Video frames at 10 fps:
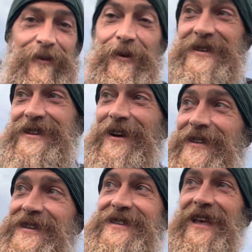what's all
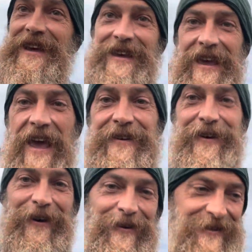this like
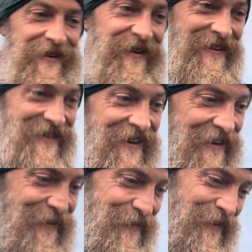agriculture and
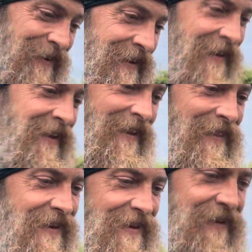stuff, and
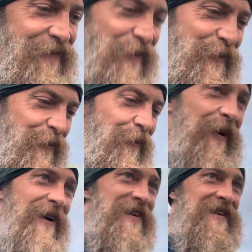they divert the
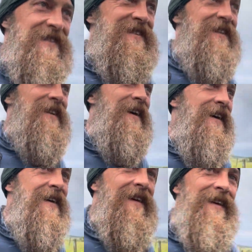waters, and
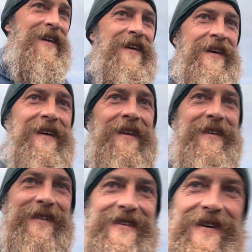
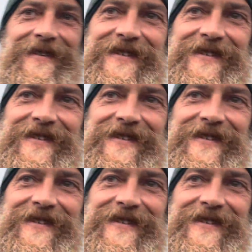there's all